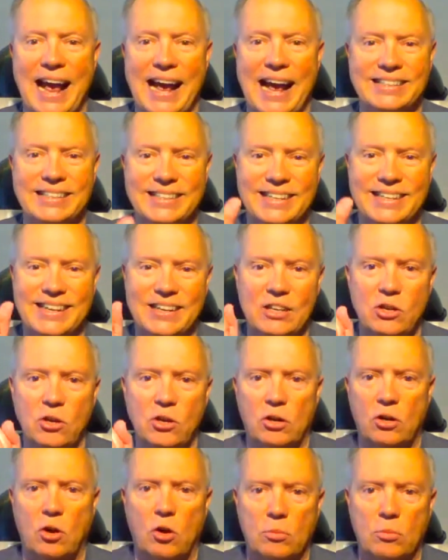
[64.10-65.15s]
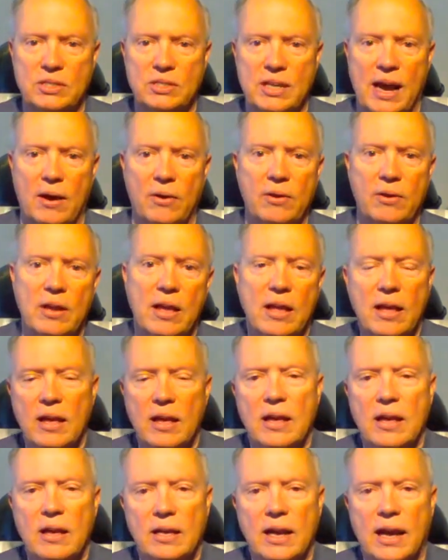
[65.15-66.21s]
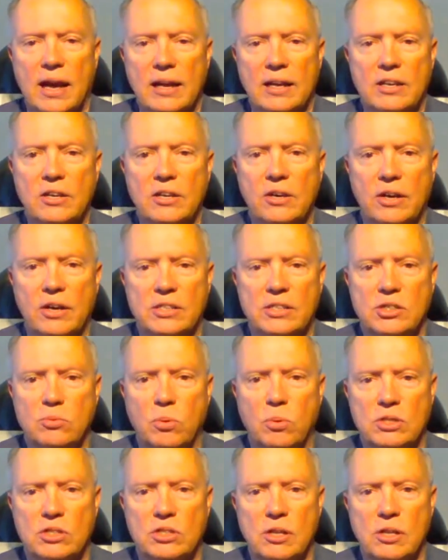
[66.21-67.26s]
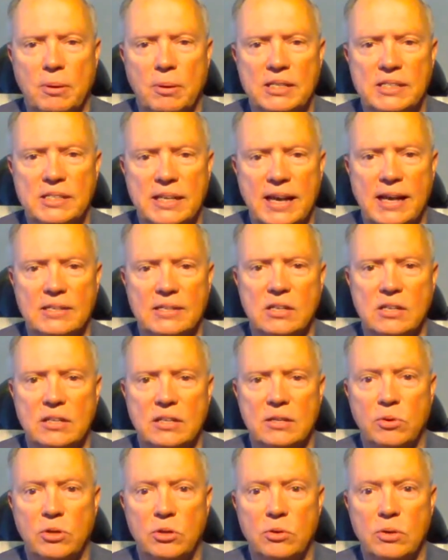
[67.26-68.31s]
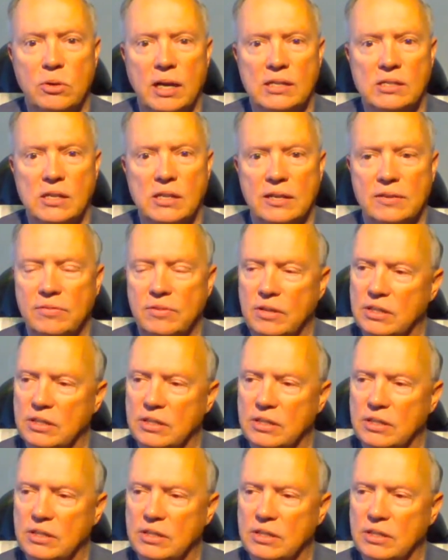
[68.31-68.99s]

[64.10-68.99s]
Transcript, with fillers: gas in your hometown? Kind of curious. What's the price of gasoline where you guys live?